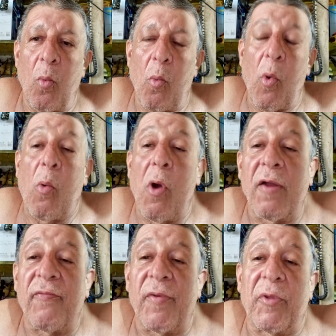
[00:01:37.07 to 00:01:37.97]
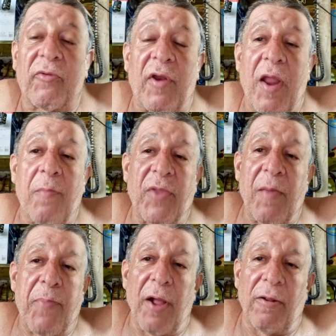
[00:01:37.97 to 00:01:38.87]
Well, one of them is an empty
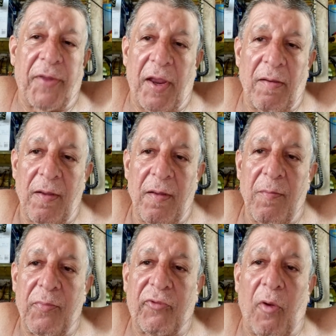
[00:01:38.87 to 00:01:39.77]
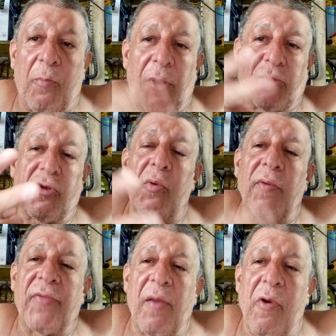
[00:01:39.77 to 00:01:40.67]
building. But 2
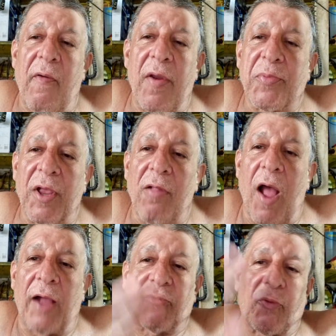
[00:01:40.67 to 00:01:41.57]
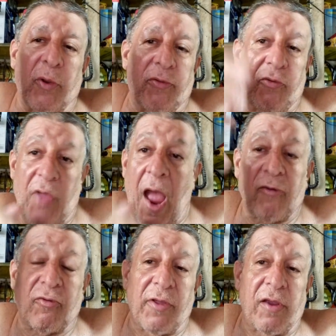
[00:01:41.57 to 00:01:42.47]
of them are empty lots with
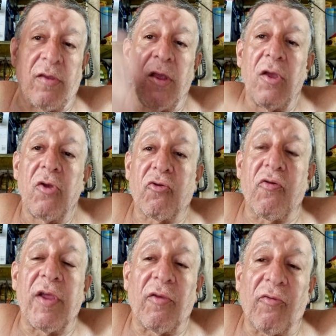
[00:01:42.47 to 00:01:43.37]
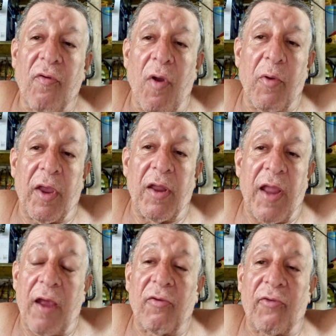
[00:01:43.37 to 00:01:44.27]
actually trees growing in
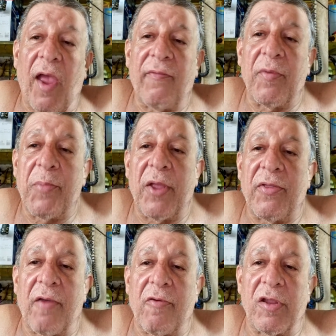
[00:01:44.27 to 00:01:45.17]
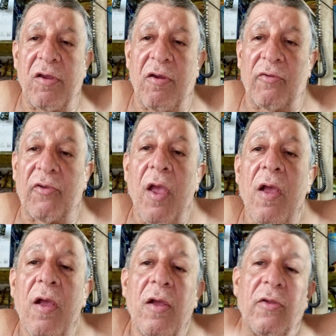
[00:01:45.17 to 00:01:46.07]
there, because I haven't been there in years.
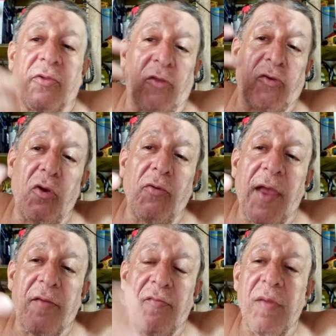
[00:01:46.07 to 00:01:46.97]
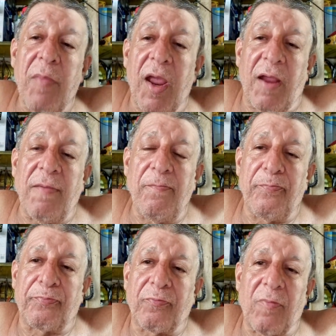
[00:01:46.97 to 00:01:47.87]
The 2 that remain,
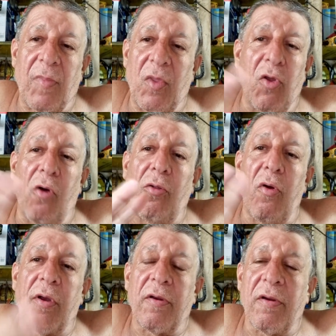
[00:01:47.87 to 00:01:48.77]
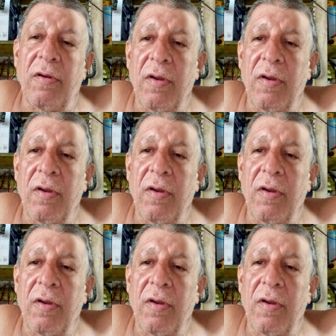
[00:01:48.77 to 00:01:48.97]
no longer